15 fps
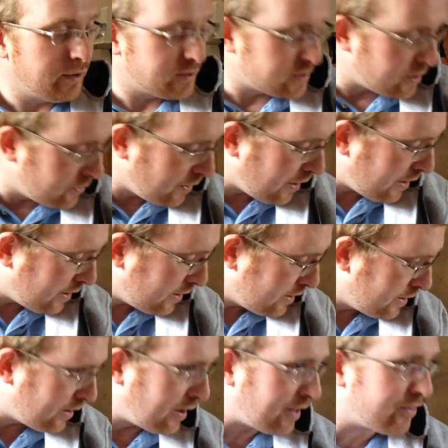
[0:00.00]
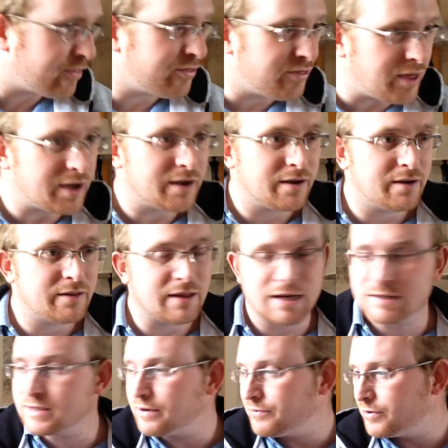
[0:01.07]
So yeah, I think
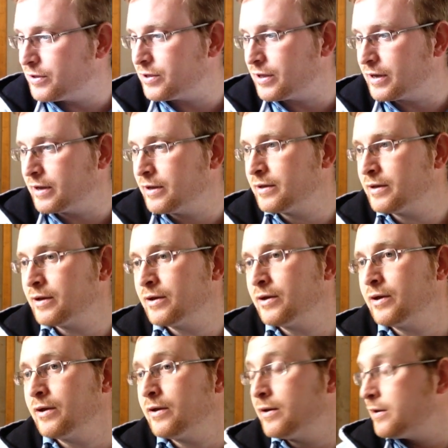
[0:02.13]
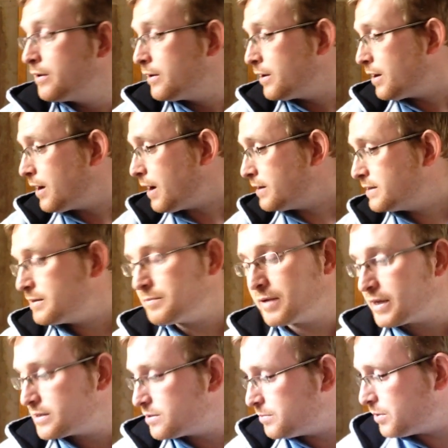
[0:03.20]
that's everything. I did
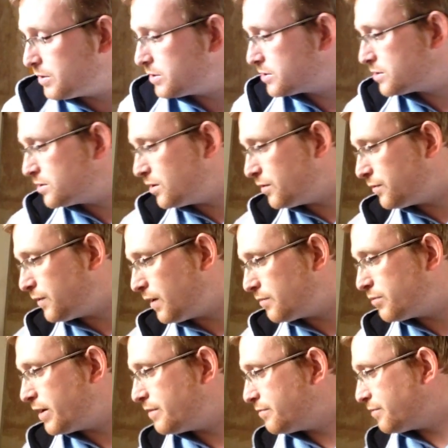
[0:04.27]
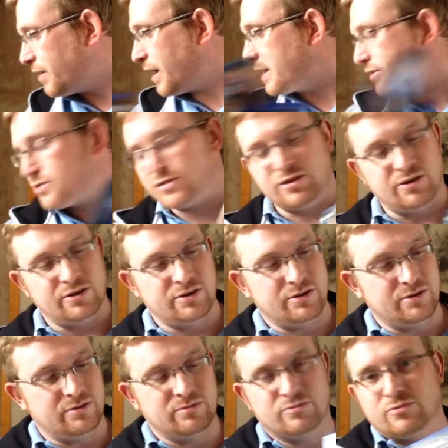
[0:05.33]
get some other stuff like Red Faction
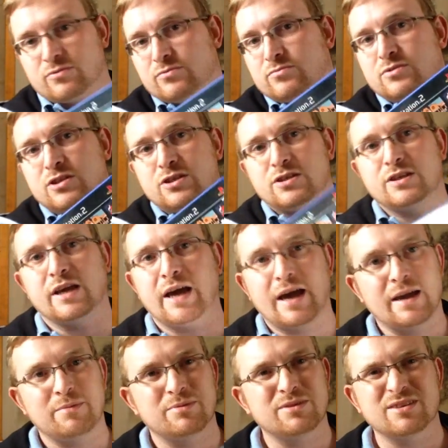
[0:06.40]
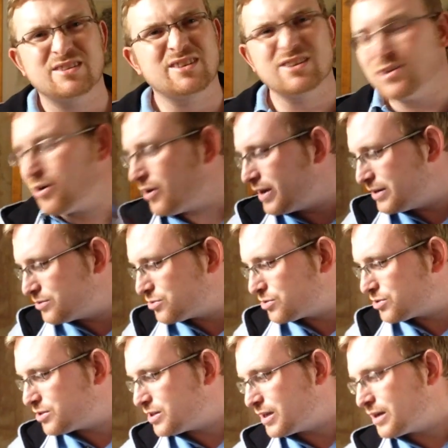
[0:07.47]
and GTA, but they're not
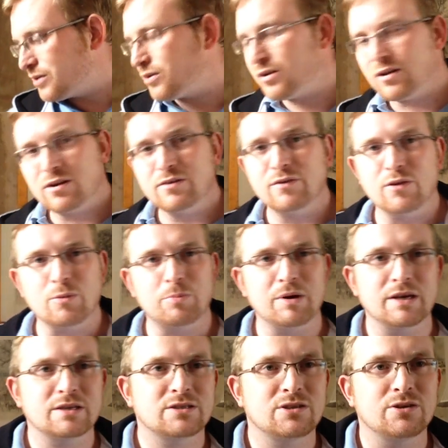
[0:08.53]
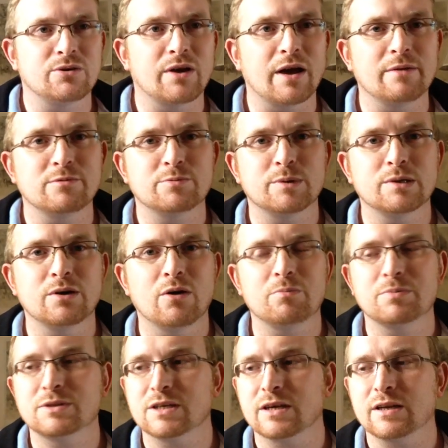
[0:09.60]
interesting. Got a load of other PS2 games, but
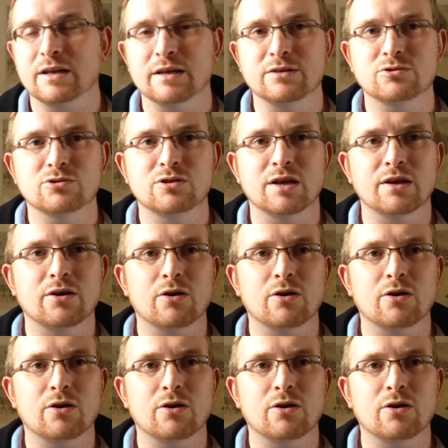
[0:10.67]
not particularly interesting.